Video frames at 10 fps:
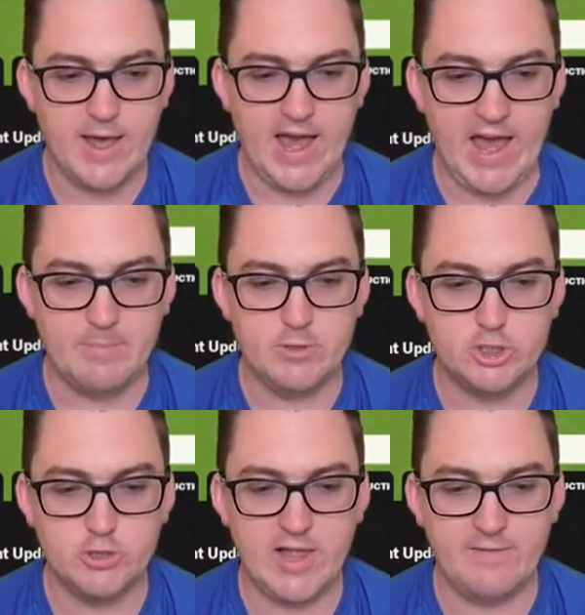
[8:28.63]

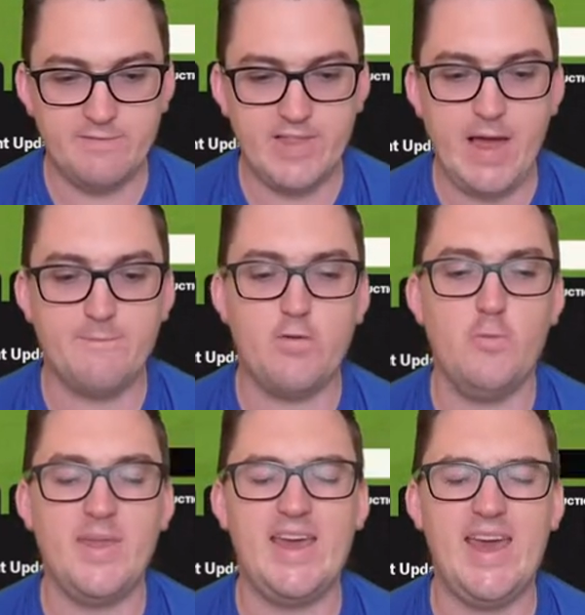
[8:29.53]
Midtjylland Vlup
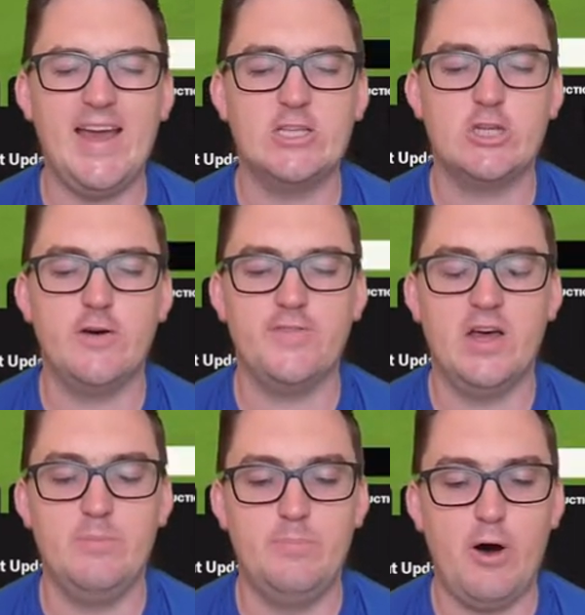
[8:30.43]
from the edge of
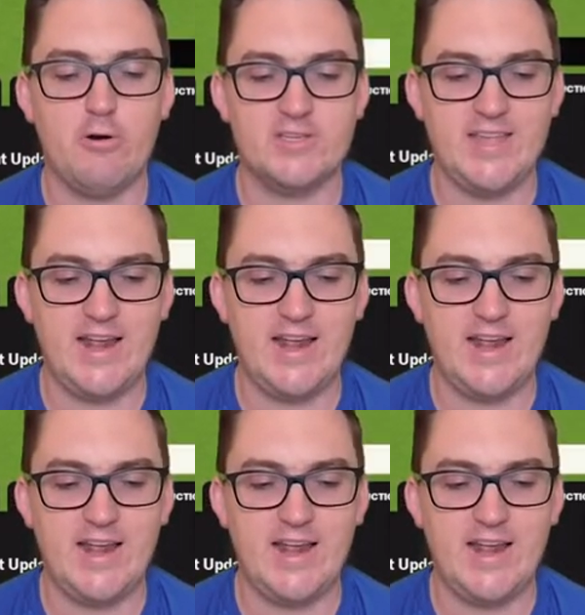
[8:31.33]
the box.